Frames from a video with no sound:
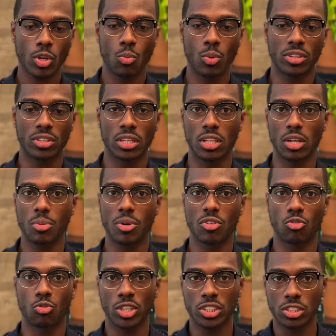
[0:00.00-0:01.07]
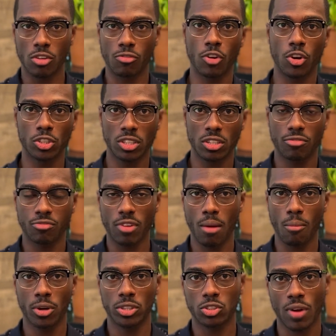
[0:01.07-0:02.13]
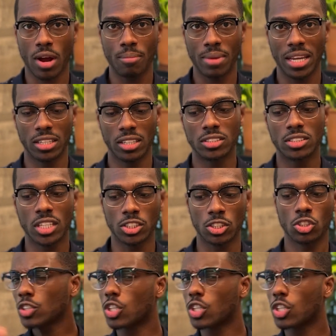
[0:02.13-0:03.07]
with a little bit of risk aversion and frameworks around making decisions.